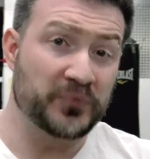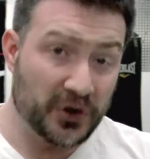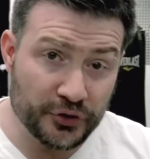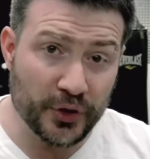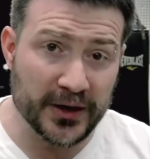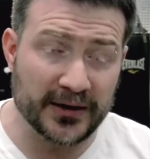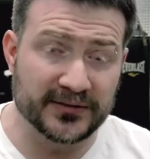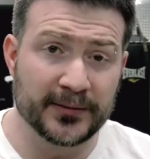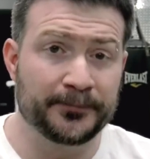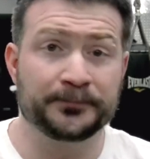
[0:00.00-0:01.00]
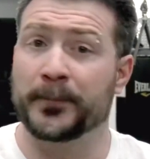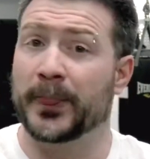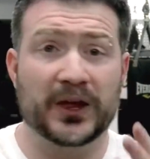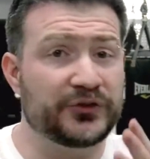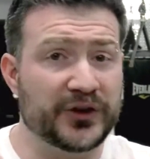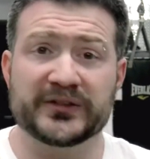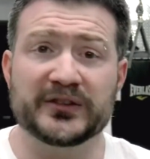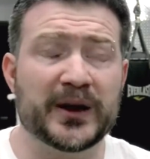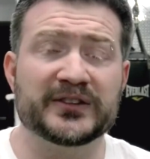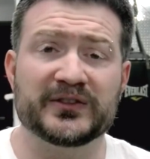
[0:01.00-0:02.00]
Sure it is. Just
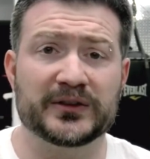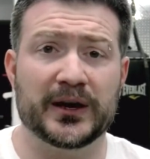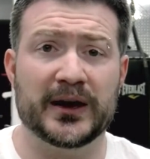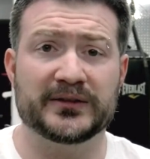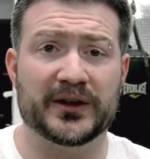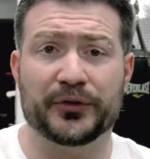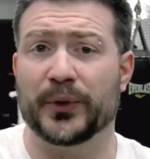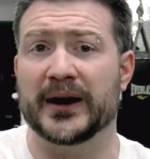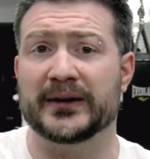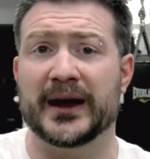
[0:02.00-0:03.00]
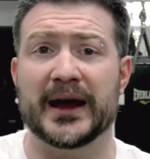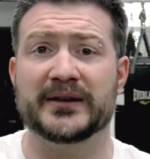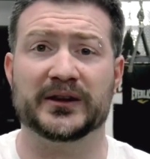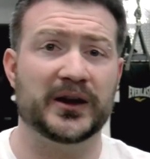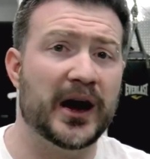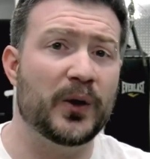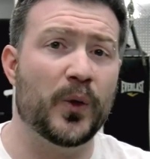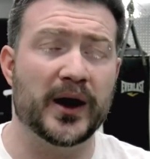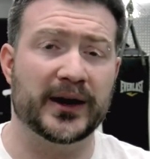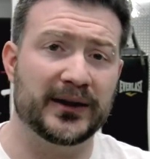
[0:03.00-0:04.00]
as much as a threat as a guy
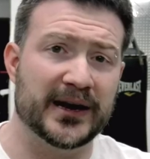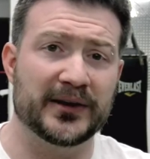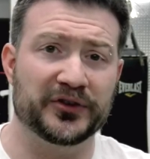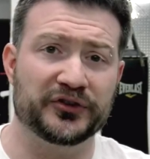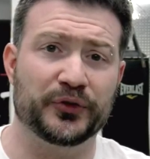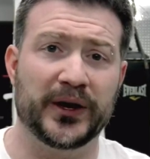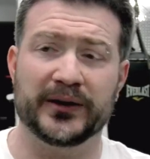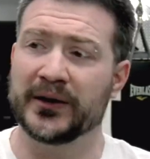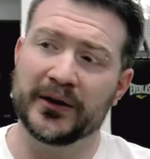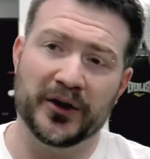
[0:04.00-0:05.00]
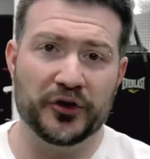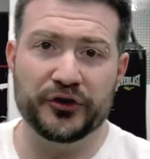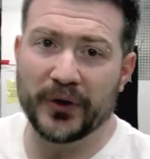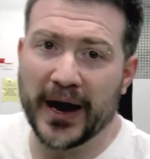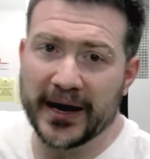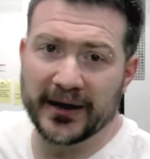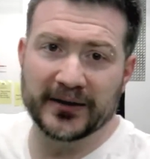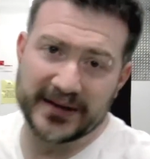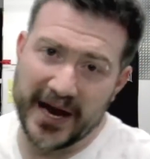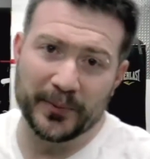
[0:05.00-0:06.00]
walking down the street dragging
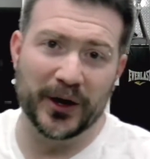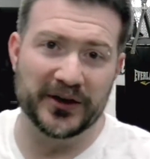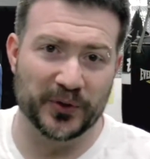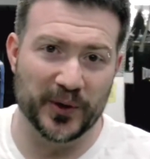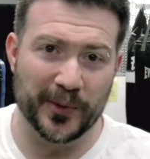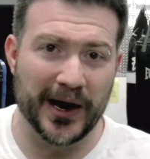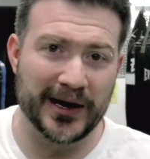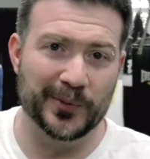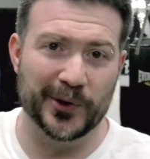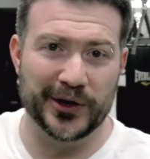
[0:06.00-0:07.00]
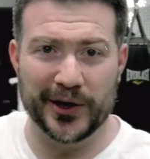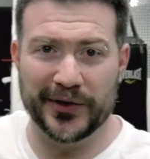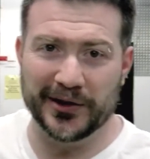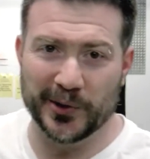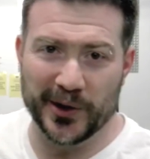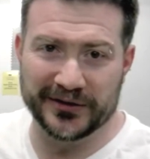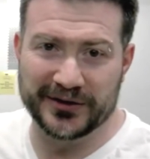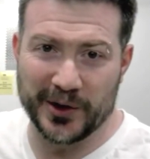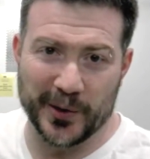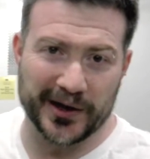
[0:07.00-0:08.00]
a samurai sword behind him where you hear that noise
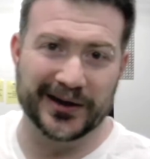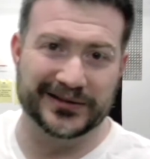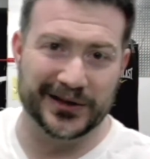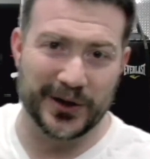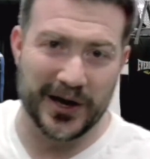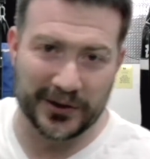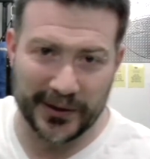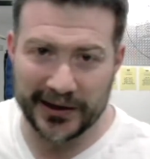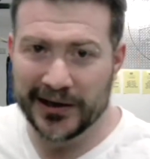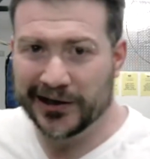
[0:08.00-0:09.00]
going against the concrete.